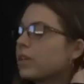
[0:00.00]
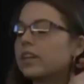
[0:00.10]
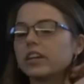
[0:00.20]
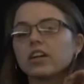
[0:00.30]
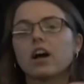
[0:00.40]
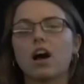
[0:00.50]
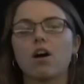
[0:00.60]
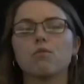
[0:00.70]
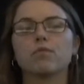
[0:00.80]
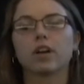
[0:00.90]
per liter
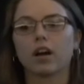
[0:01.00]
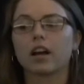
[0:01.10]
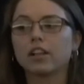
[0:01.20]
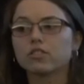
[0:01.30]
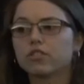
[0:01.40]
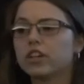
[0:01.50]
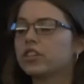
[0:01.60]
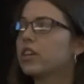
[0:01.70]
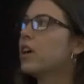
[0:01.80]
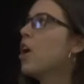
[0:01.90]
of
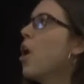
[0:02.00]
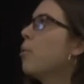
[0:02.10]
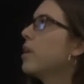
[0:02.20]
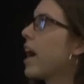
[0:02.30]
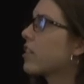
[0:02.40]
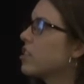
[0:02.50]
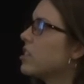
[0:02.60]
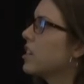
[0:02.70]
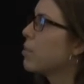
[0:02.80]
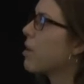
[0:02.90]
concentration, we'd
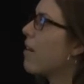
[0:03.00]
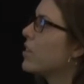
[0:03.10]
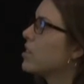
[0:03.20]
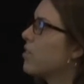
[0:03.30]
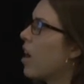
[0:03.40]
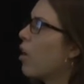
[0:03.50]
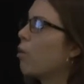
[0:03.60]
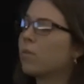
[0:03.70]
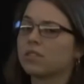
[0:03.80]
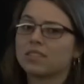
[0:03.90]
actually see our profits fall
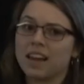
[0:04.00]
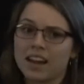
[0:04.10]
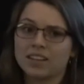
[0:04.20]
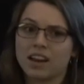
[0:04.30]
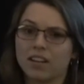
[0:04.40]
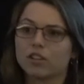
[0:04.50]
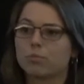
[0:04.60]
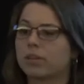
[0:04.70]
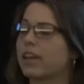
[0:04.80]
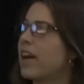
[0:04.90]
almost $9
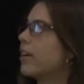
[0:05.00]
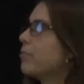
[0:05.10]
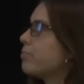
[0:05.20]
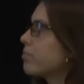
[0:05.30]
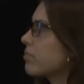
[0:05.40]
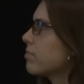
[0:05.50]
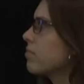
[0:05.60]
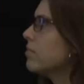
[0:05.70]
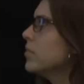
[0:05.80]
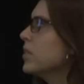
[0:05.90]
per gallon.
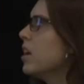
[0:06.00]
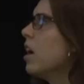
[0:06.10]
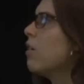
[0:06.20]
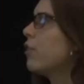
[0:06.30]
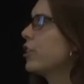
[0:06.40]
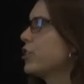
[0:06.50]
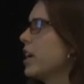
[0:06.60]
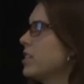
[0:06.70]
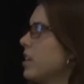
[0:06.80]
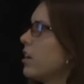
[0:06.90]
For
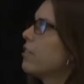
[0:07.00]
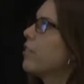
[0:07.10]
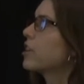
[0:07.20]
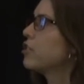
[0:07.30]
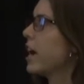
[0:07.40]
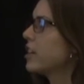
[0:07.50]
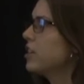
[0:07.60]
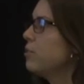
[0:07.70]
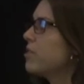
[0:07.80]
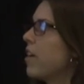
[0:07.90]

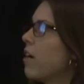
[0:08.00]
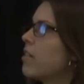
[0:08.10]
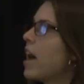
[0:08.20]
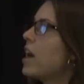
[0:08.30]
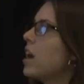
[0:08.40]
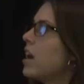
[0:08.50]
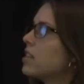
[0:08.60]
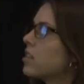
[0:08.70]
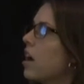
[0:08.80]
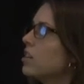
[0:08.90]
extraction, we found that
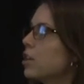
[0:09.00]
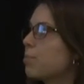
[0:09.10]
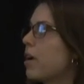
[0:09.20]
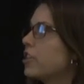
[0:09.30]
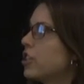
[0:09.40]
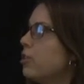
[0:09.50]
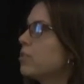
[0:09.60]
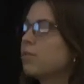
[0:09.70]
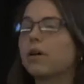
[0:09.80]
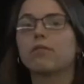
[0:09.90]
as long as our pressure
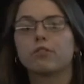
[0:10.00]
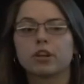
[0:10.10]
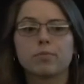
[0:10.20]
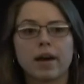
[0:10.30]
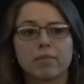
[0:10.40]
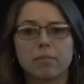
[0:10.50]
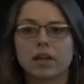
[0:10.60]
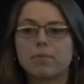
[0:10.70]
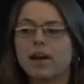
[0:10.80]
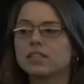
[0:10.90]
was above 30
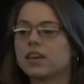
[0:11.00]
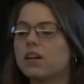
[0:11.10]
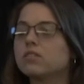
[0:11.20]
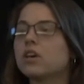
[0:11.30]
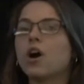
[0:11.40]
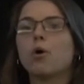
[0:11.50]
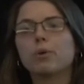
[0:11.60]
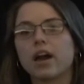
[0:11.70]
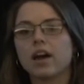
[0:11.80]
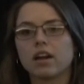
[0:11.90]
megapascals,
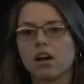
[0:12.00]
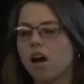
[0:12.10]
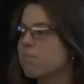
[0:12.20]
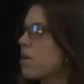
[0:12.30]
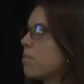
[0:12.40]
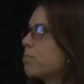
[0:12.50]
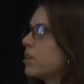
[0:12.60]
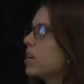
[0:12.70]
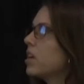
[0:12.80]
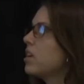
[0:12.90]
we had a
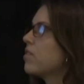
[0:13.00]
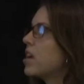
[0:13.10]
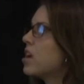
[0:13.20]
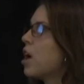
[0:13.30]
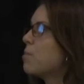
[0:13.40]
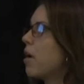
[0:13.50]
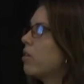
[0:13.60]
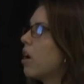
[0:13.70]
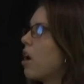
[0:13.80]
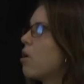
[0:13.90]
pretty even
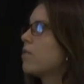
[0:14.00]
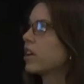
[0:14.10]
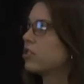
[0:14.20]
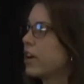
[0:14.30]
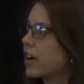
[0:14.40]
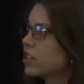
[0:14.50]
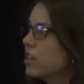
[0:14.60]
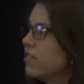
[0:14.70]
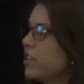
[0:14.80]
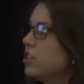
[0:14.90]
amount of extraction
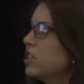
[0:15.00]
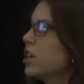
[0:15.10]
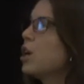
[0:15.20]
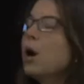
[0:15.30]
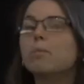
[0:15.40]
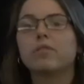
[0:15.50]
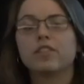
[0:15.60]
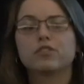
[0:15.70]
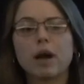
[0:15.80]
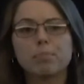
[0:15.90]
efficiency. If
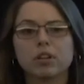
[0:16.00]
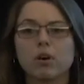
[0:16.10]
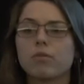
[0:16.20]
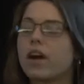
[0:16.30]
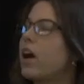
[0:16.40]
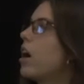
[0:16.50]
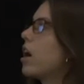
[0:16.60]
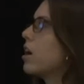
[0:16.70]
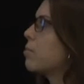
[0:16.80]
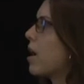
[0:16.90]
it dropped below that,
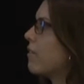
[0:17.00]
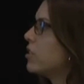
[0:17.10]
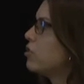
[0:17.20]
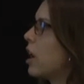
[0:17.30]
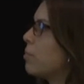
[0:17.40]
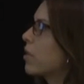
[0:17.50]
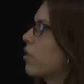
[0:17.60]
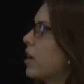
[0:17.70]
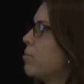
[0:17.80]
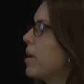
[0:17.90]
our profits
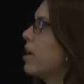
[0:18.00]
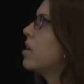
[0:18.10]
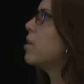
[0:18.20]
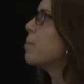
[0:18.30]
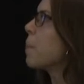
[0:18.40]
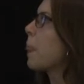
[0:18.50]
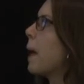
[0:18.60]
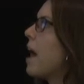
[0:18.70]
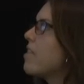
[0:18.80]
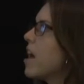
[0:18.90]
dropped quite a bit.
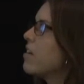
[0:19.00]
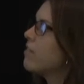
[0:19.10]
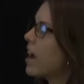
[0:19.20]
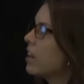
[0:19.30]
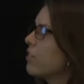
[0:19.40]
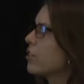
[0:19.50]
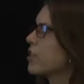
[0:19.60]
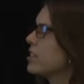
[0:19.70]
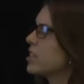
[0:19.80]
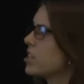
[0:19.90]
And then finally for
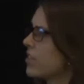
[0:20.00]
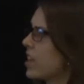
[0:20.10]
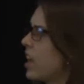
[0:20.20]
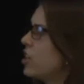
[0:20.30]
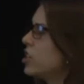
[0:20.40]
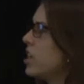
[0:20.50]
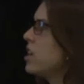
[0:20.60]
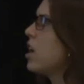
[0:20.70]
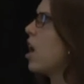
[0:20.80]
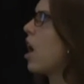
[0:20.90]

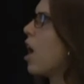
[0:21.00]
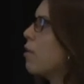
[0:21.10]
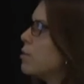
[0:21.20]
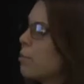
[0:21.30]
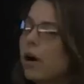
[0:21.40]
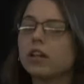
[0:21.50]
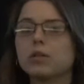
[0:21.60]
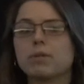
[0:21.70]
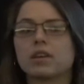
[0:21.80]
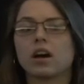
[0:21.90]
transesterification,
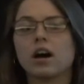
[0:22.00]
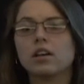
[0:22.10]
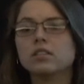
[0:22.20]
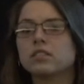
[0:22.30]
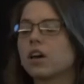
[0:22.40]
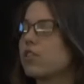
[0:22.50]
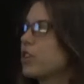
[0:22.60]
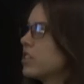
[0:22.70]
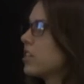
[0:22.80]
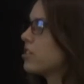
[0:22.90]
partly because
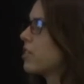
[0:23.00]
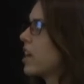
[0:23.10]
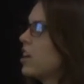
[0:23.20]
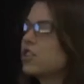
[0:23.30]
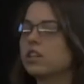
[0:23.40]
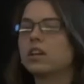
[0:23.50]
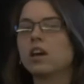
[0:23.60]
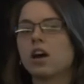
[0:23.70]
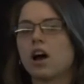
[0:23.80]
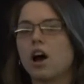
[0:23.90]
transesterification,
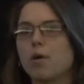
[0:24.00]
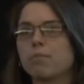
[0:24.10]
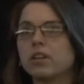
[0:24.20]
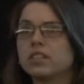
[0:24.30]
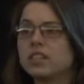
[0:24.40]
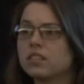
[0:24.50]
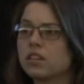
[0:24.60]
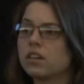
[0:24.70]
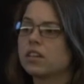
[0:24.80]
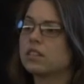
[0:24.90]
the
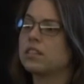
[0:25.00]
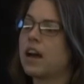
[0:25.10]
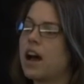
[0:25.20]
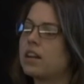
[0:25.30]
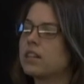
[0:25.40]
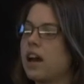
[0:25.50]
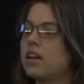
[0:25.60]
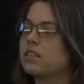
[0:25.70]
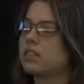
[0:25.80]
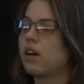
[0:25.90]
diesel is not
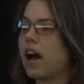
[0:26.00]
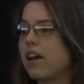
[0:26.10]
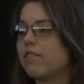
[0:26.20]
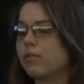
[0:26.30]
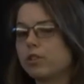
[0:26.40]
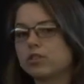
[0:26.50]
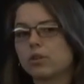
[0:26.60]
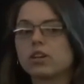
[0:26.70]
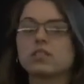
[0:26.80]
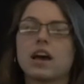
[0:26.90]
as high of a
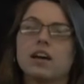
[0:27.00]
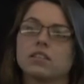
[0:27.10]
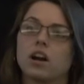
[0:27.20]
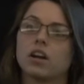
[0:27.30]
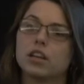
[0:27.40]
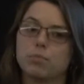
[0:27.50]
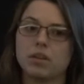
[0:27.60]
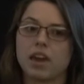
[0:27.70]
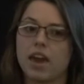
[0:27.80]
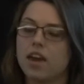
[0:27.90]
resource as our
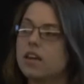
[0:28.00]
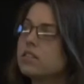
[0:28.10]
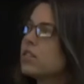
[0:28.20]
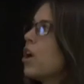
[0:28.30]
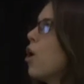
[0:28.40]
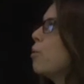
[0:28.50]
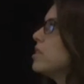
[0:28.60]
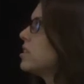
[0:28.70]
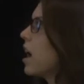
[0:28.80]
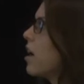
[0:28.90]
EPA is,
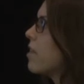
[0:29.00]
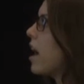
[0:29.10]
we saw